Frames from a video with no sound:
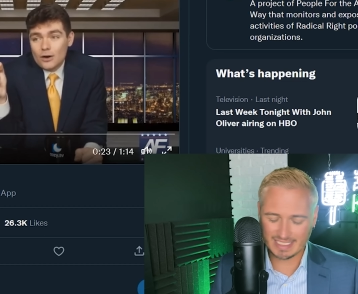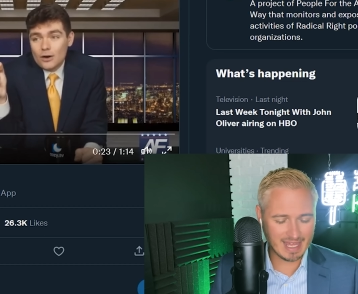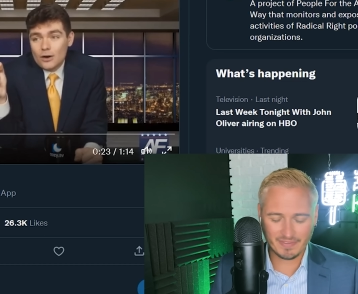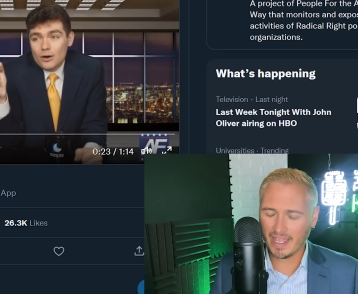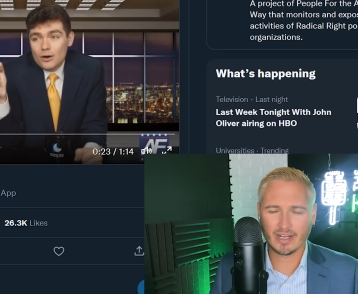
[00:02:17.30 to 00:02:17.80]
Speaker 1: it's
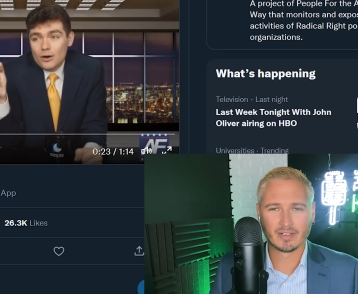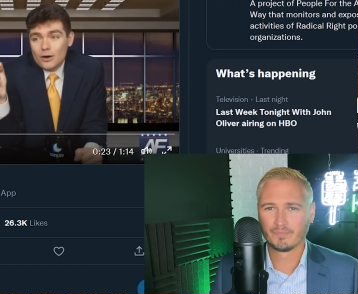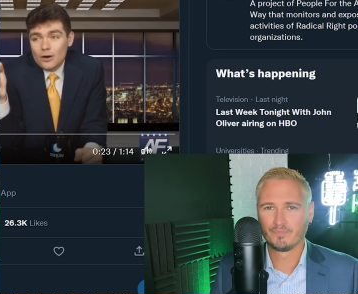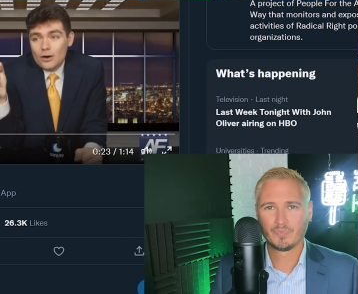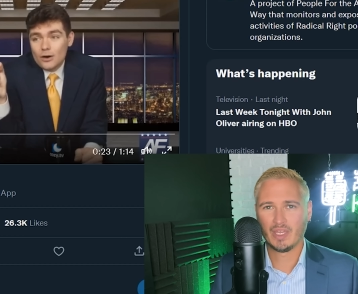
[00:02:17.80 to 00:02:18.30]
not there.
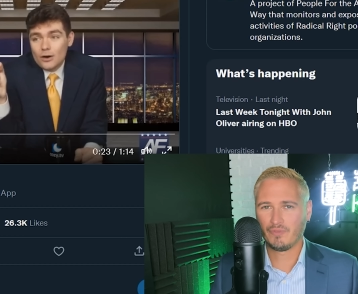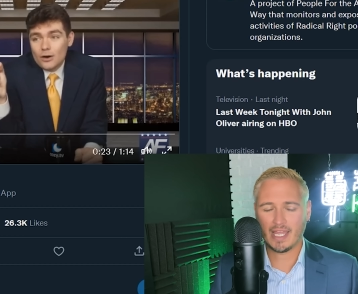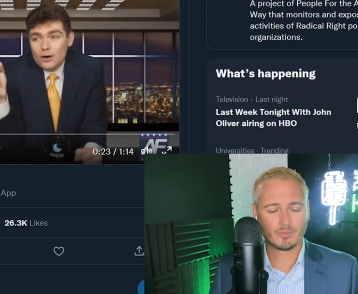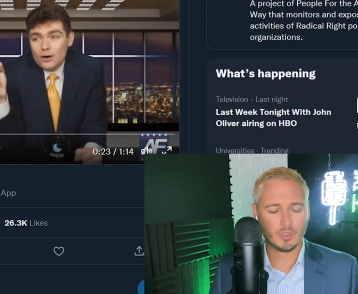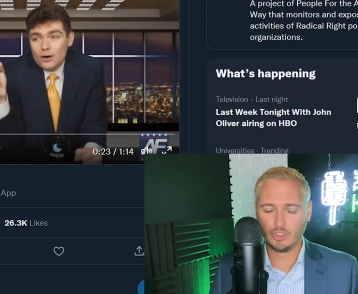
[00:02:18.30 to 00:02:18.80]
In
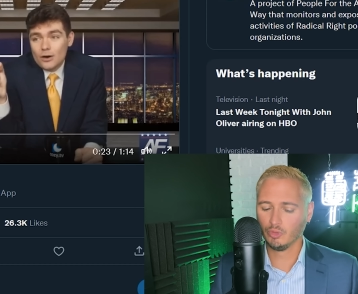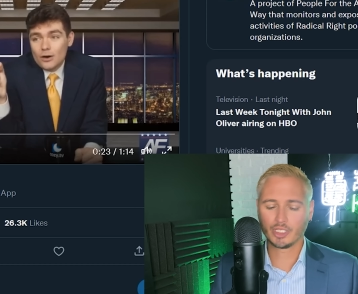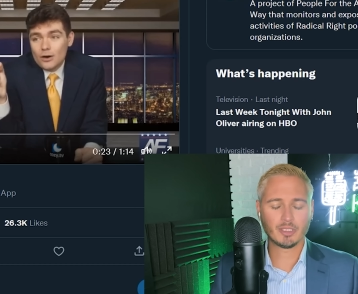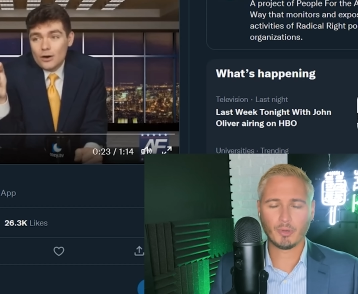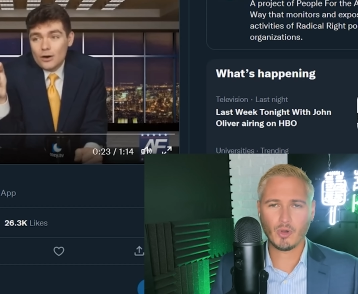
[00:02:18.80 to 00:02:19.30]
fact, when you look
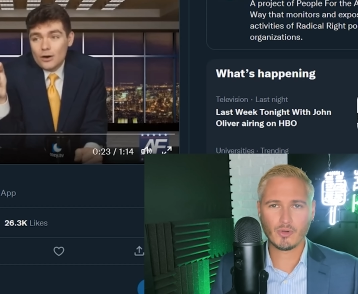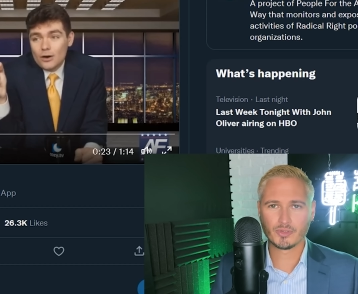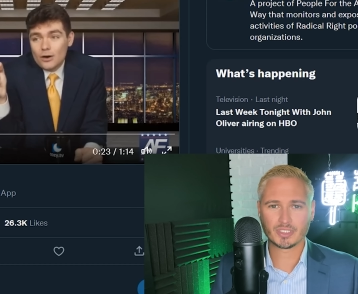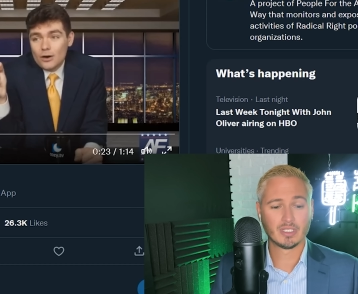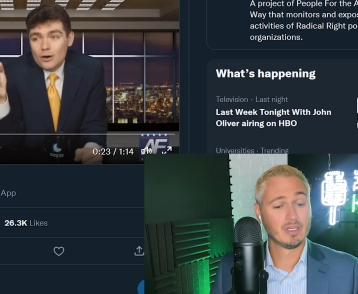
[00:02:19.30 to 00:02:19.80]
at the
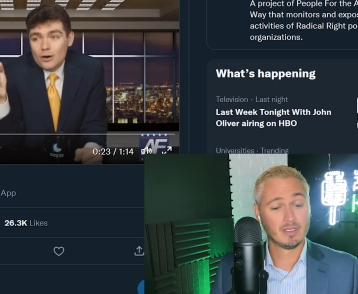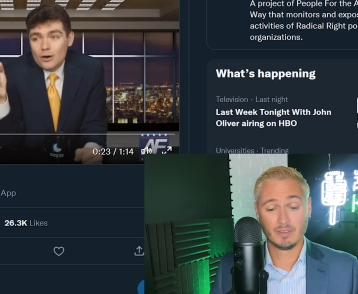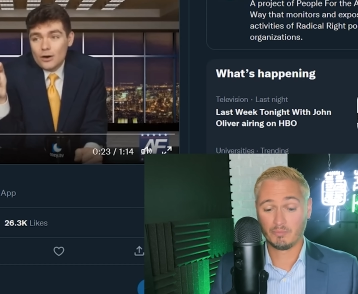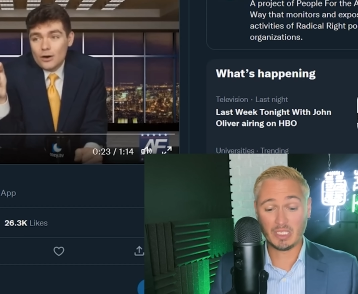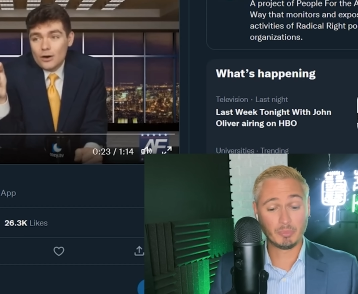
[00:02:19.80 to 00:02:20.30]
polls,
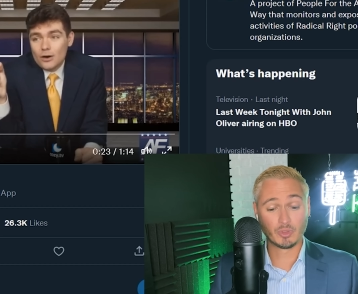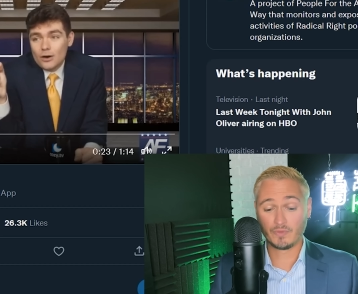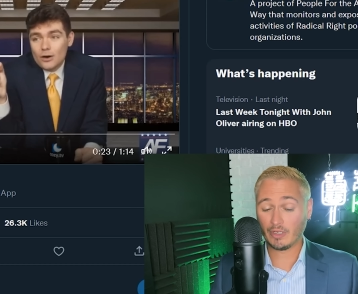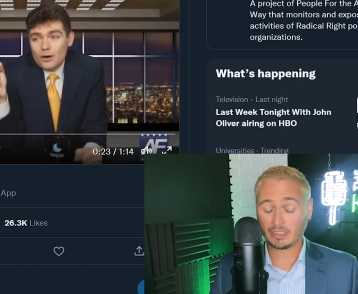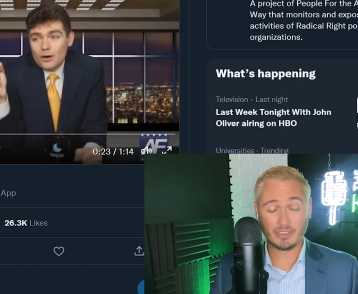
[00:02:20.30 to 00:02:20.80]
people
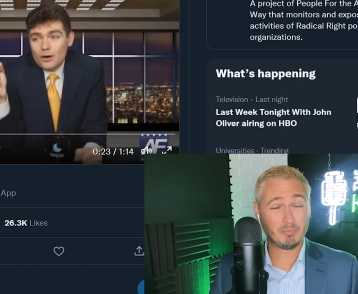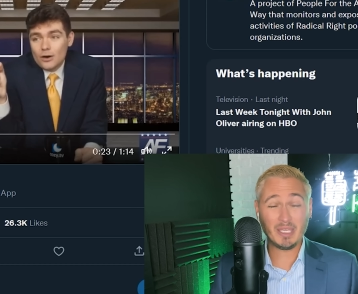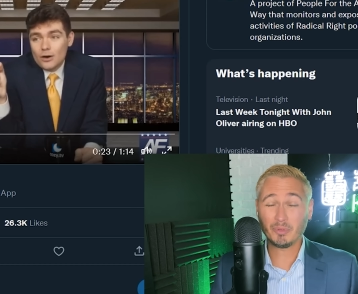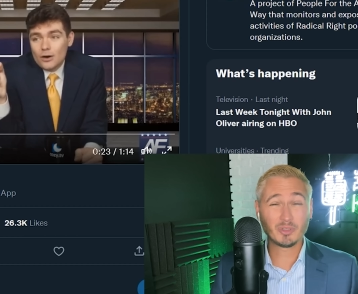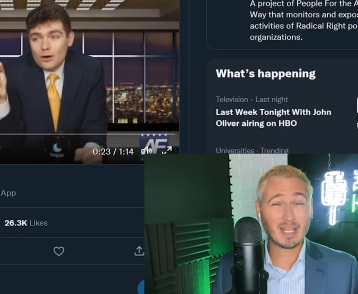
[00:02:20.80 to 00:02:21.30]

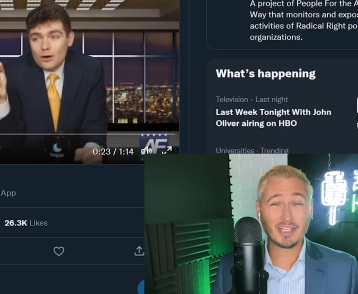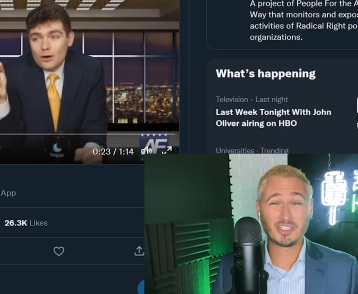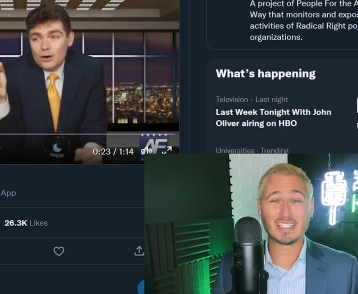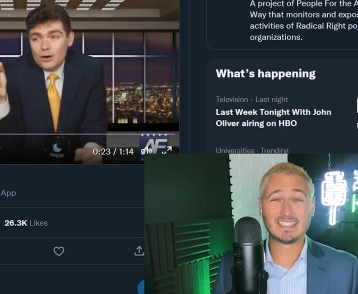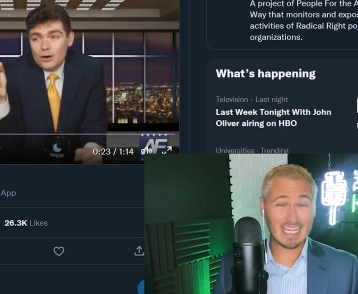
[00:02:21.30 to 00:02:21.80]
are not
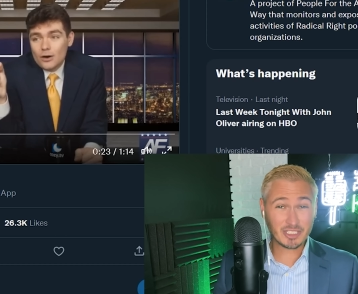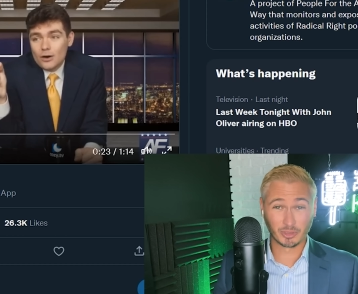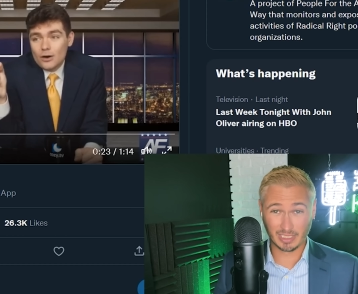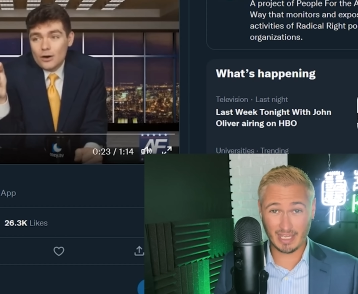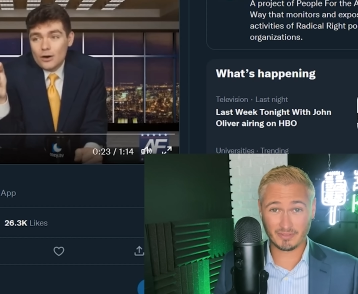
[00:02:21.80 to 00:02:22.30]
just
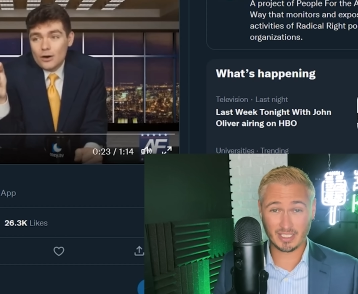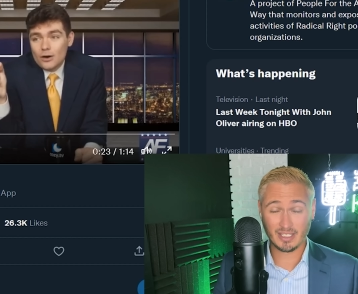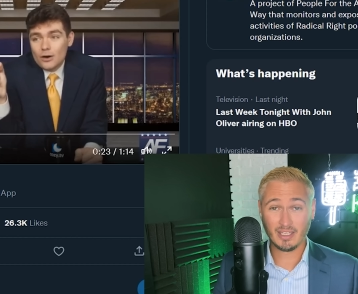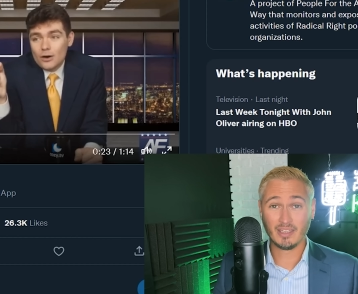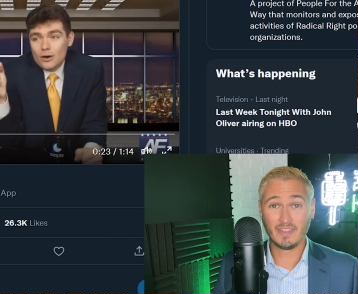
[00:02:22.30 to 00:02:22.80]
center left,
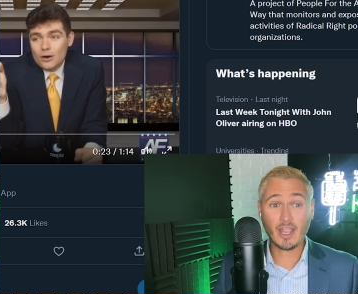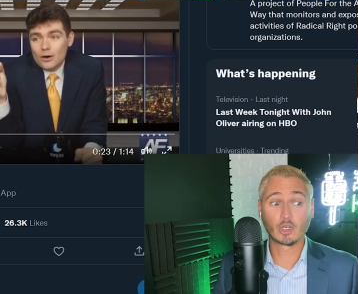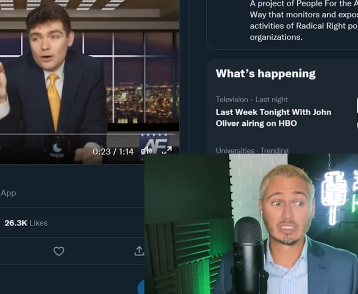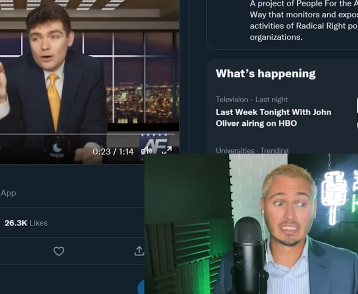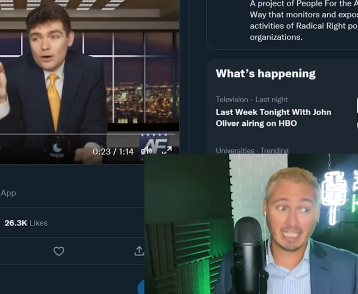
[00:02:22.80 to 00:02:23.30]
they
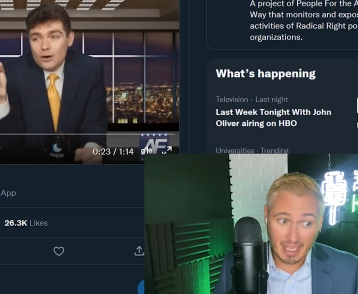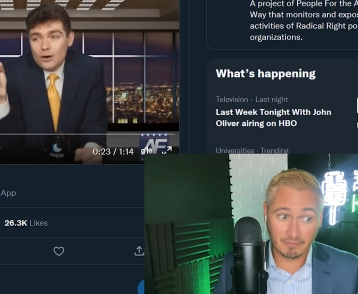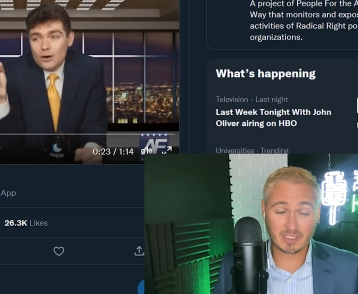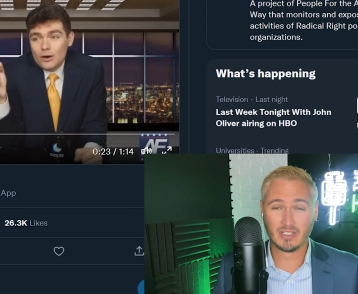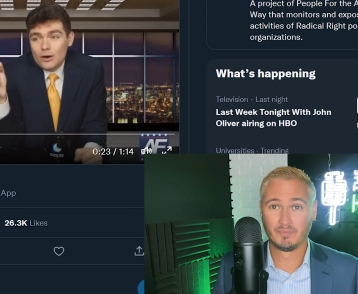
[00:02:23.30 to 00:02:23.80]
are
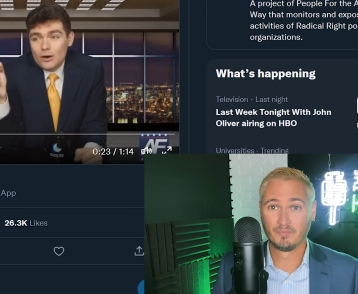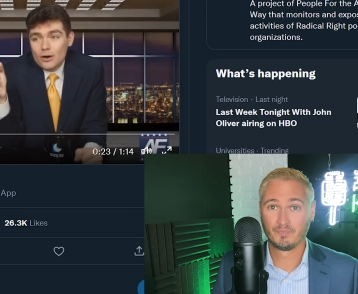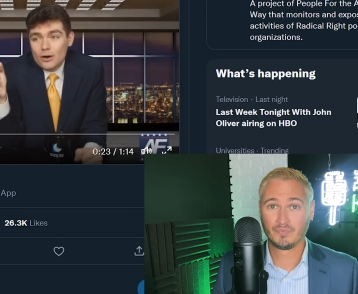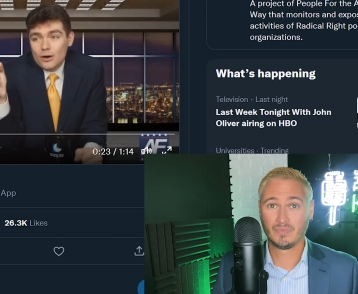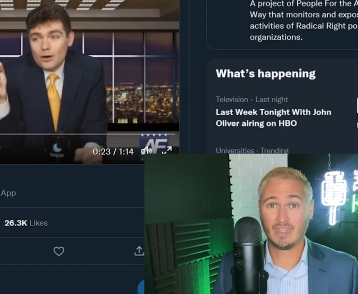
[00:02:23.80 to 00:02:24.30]
left.
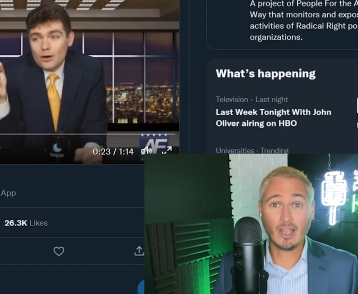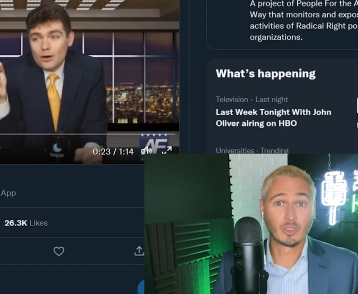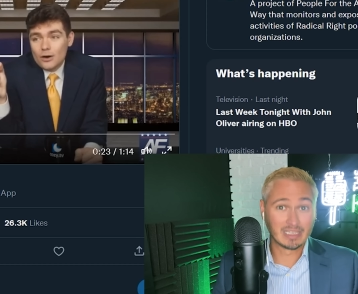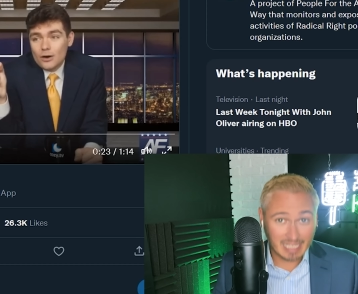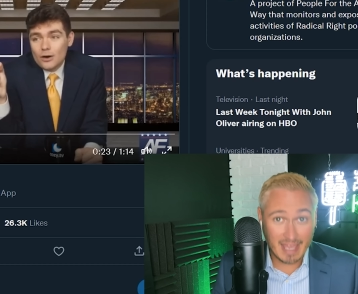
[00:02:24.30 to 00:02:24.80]
They
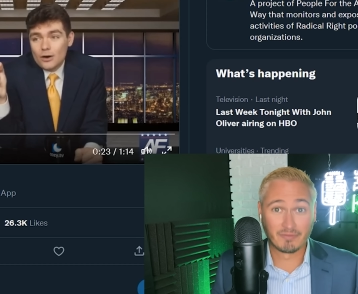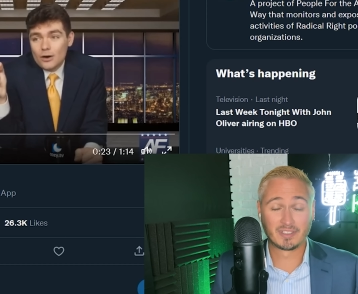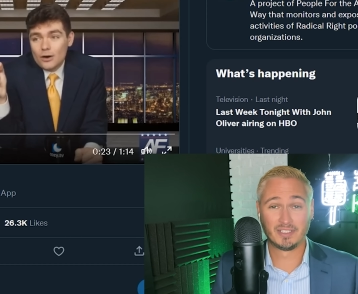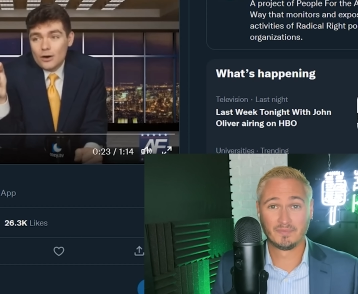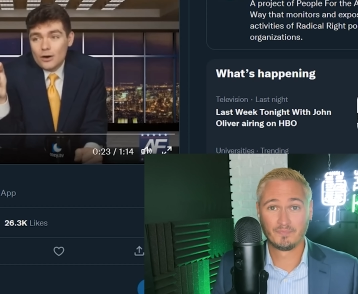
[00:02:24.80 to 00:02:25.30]
are left.